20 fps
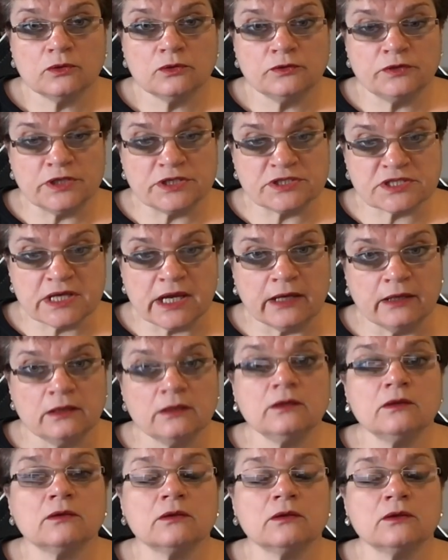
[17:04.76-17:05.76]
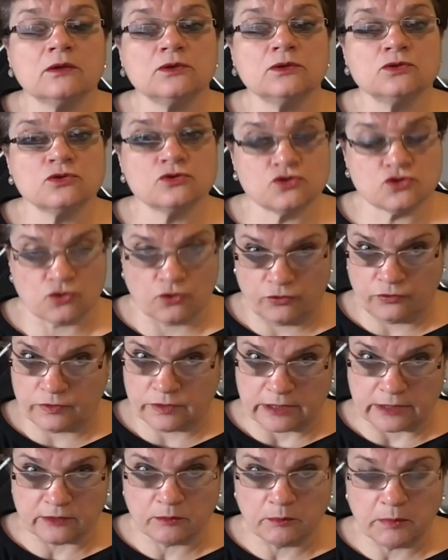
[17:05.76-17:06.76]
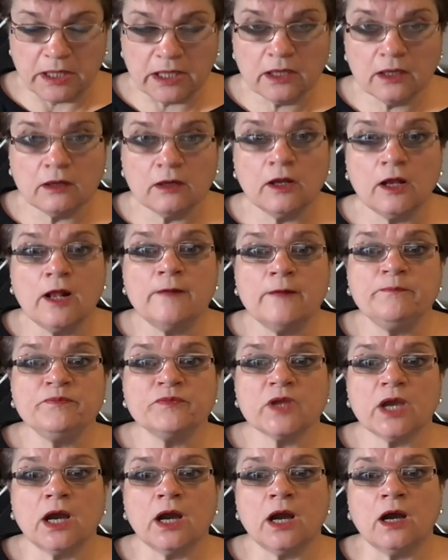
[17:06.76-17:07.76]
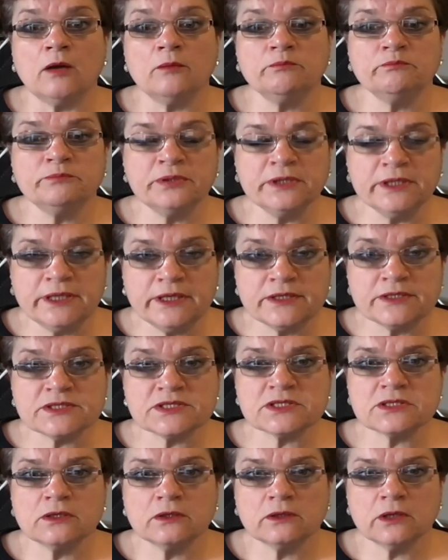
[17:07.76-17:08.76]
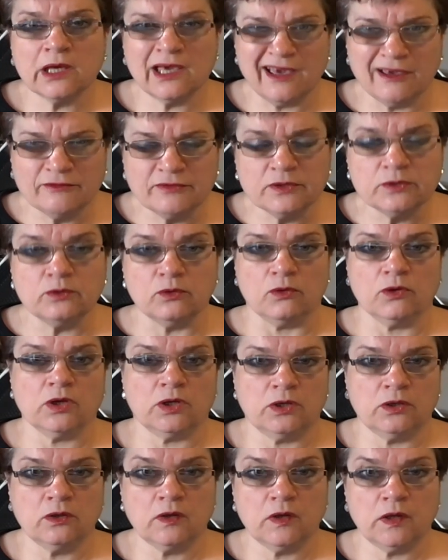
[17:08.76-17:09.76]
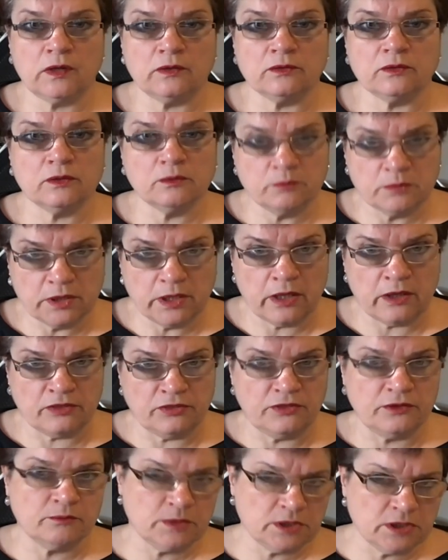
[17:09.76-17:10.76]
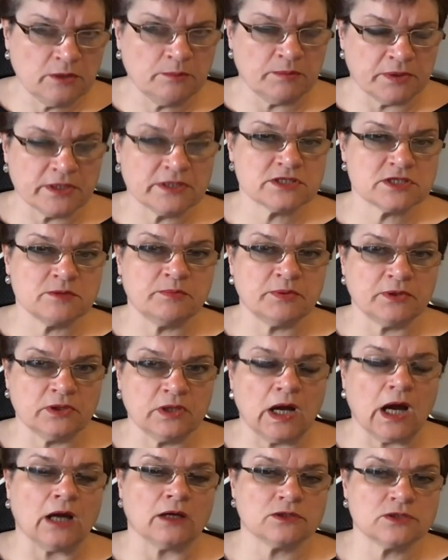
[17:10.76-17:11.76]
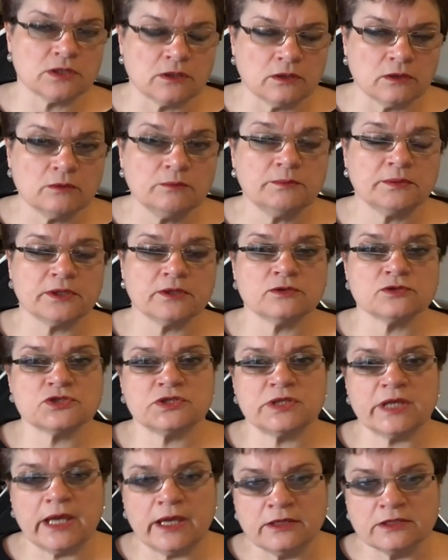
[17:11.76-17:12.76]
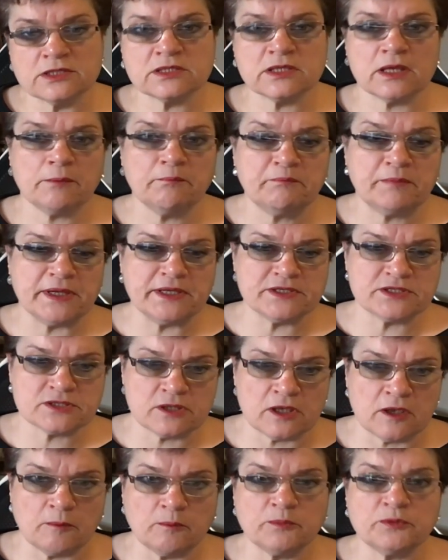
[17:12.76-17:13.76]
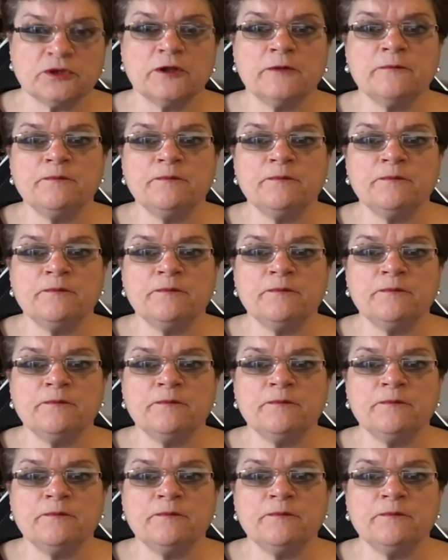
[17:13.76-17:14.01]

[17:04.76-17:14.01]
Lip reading: decide to join Nutmeg, please have a look at the Money Principle article, because there is step-by-step